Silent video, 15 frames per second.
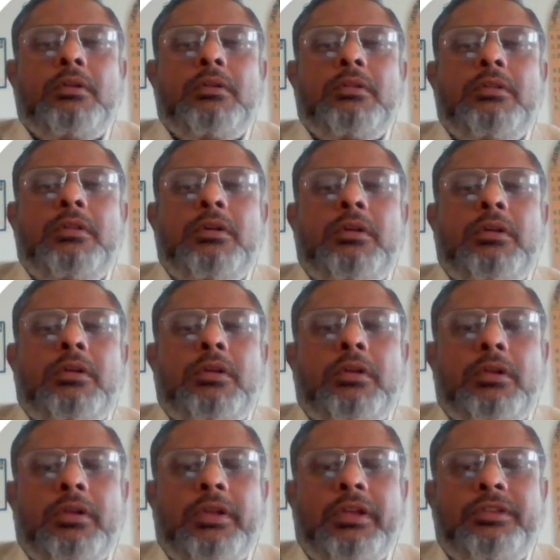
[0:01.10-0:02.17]
The
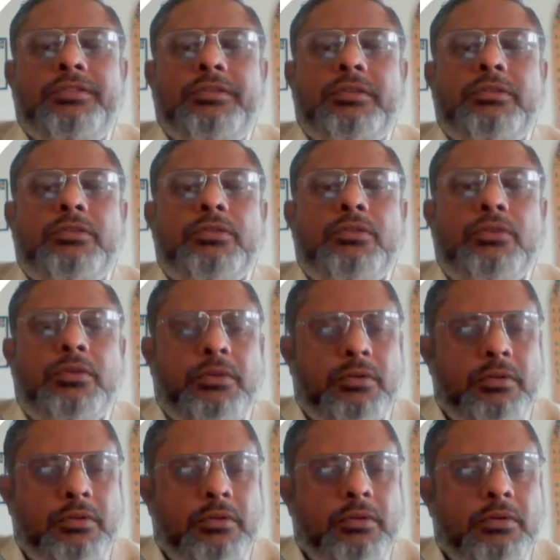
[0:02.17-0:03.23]
next tool
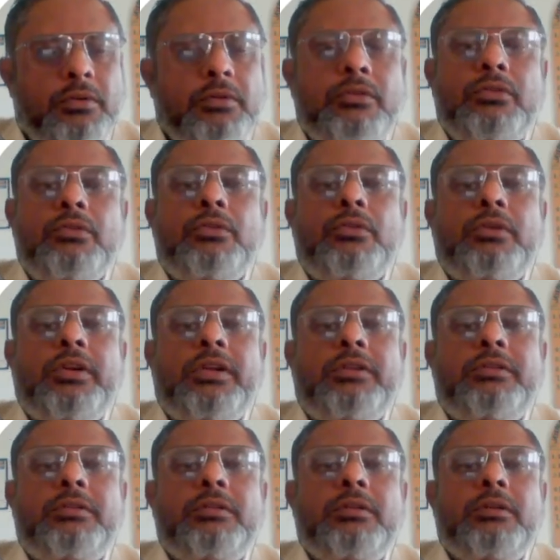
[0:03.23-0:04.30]
to look at
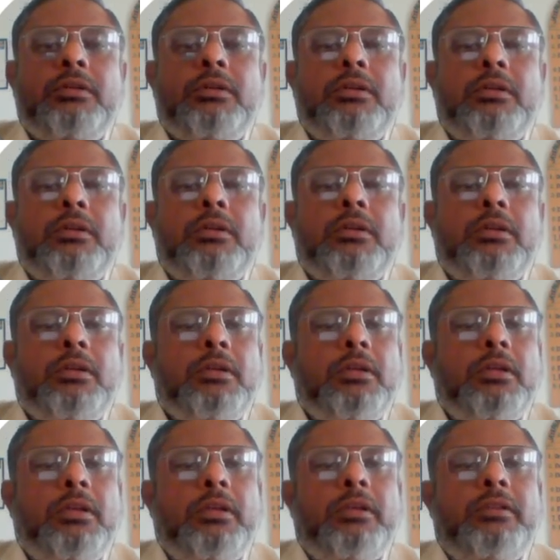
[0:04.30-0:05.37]

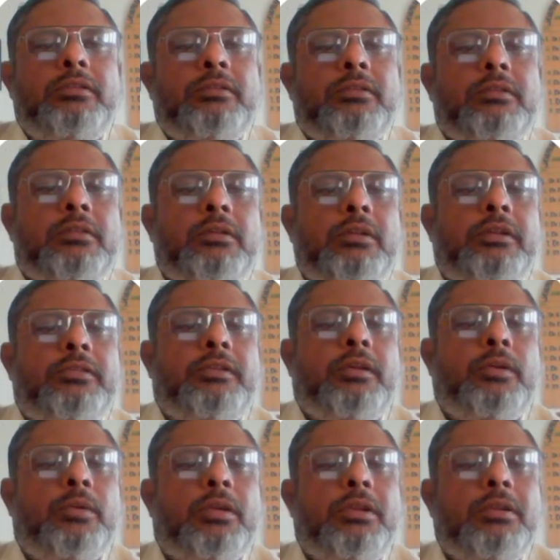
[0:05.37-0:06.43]
is
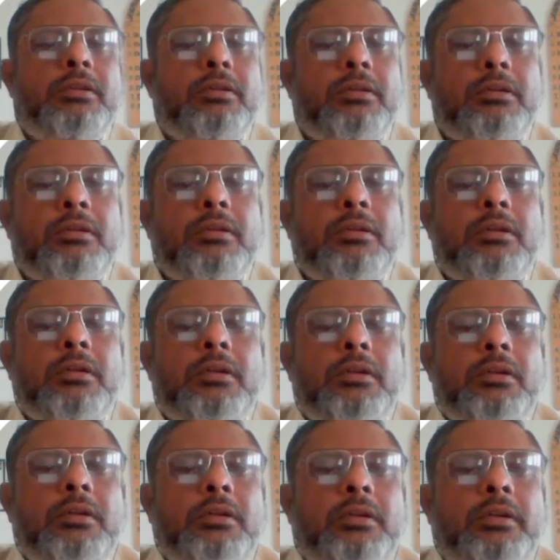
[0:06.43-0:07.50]
SQL.
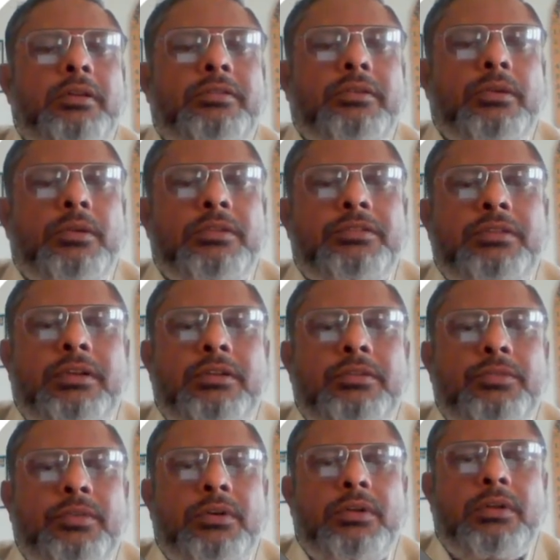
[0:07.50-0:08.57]
SQL stands
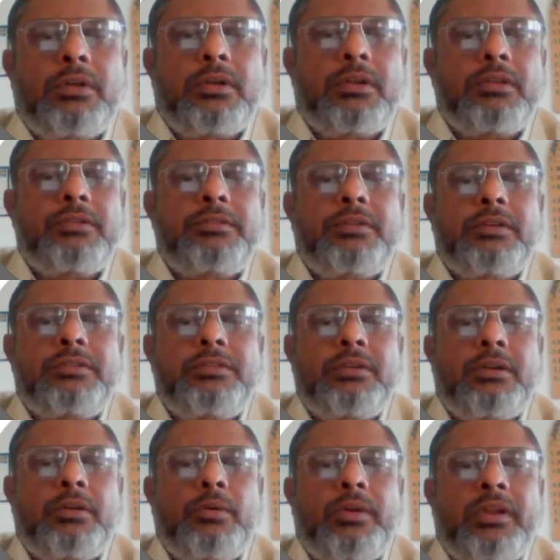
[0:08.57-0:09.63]
for Structured
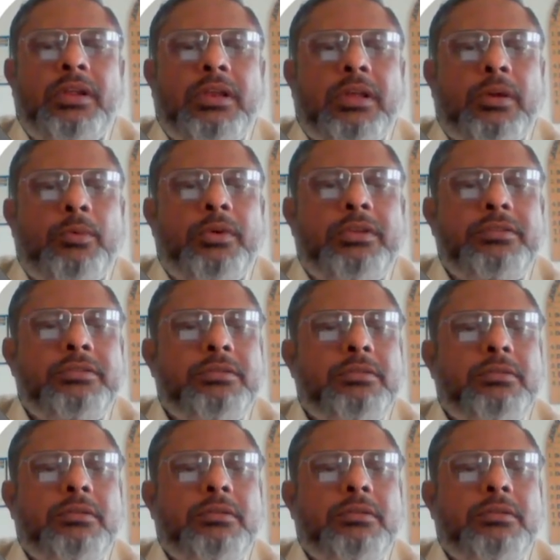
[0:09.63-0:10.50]
Query Language.